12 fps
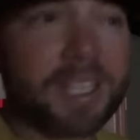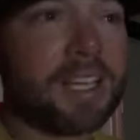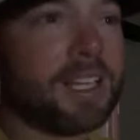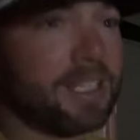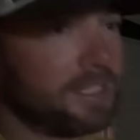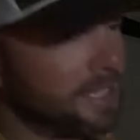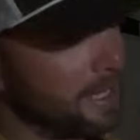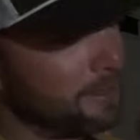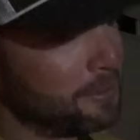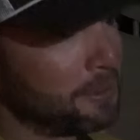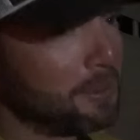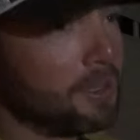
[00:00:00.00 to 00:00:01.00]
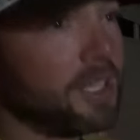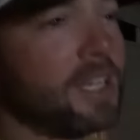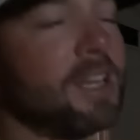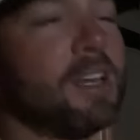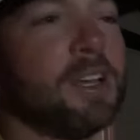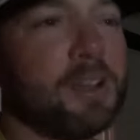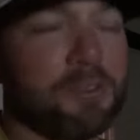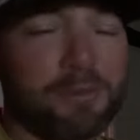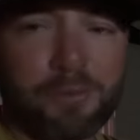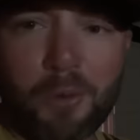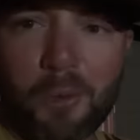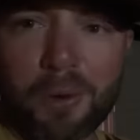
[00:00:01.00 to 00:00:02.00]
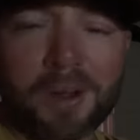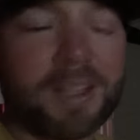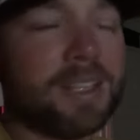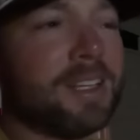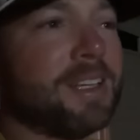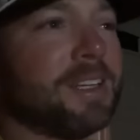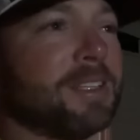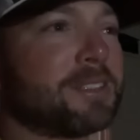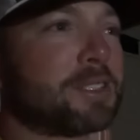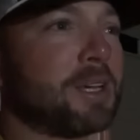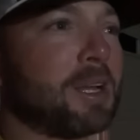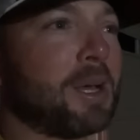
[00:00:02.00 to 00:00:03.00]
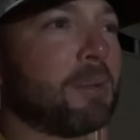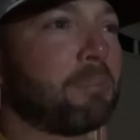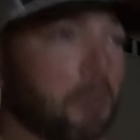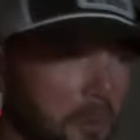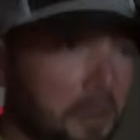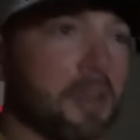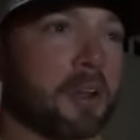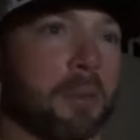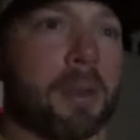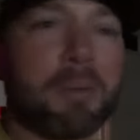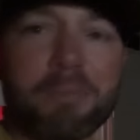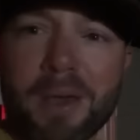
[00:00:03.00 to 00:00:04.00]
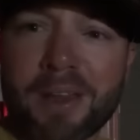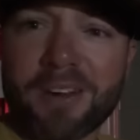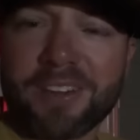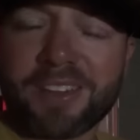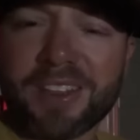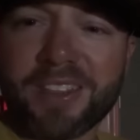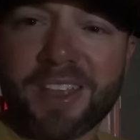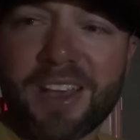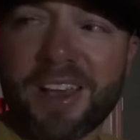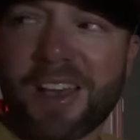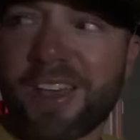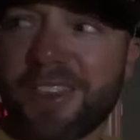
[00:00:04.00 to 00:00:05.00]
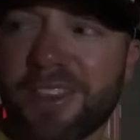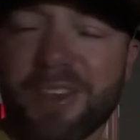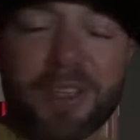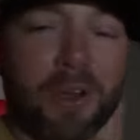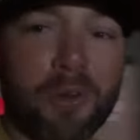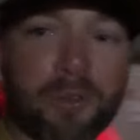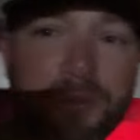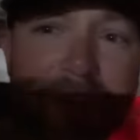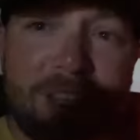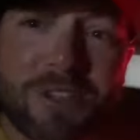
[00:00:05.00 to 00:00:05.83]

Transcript: He's got the dually Ford. It's gonna pull a little bit better than the, than the old feed